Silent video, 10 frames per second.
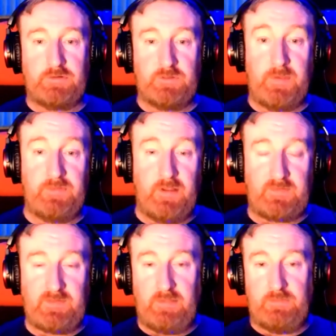So basically I
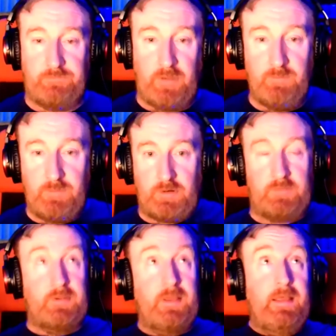sliced the foam
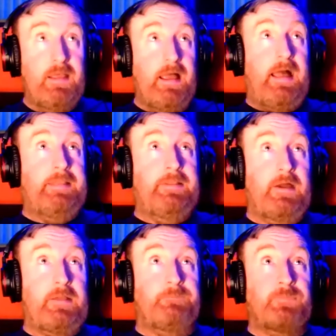across and
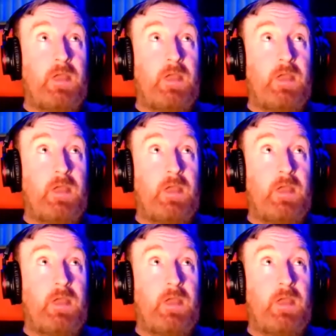I